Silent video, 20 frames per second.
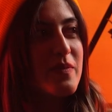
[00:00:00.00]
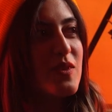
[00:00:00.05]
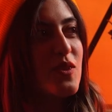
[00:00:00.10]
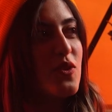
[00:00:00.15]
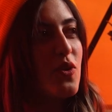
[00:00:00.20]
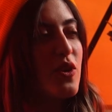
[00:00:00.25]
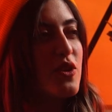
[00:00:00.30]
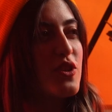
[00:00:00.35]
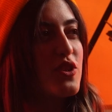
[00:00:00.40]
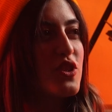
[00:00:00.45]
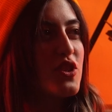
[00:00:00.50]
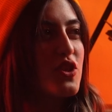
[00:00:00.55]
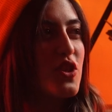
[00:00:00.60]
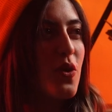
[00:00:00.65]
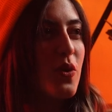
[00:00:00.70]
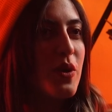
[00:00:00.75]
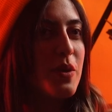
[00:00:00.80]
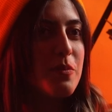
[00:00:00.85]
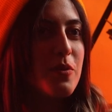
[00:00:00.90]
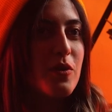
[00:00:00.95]
You're
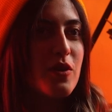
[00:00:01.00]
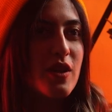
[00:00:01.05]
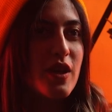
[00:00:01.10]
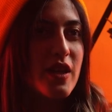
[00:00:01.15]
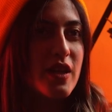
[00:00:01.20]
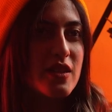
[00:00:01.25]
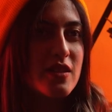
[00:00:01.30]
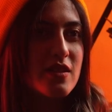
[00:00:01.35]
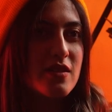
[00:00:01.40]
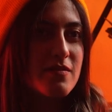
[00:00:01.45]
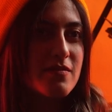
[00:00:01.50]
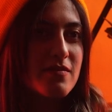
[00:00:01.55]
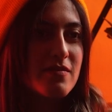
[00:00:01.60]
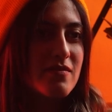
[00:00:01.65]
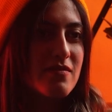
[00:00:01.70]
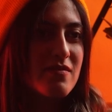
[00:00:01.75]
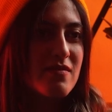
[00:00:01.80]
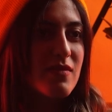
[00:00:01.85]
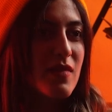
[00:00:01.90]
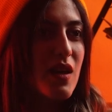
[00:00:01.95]
so impolite.
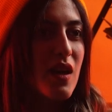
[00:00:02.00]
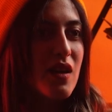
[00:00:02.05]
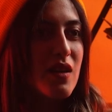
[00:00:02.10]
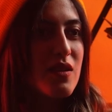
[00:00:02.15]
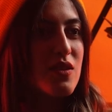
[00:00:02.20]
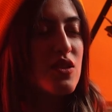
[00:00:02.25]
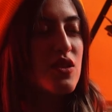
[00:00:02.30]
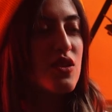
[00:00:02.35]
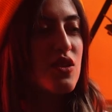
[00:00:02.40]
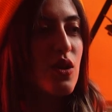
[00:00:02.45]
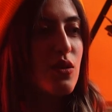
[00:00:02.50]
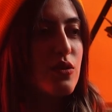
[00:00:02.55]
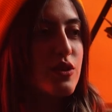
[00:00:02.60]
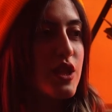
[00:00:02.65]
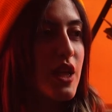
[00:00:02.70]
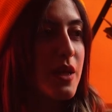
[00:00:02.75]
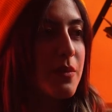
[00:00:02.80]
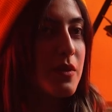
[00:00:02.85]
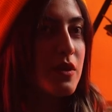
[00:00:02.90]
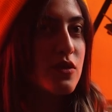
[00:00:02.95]
So
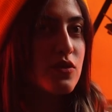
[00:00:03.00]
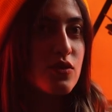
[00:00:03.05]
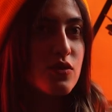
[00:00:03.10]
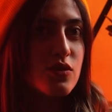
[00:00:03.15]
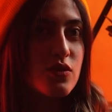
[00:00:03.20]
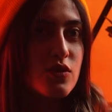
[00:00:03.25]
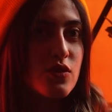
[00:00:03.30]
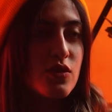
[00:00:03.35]
shame on you.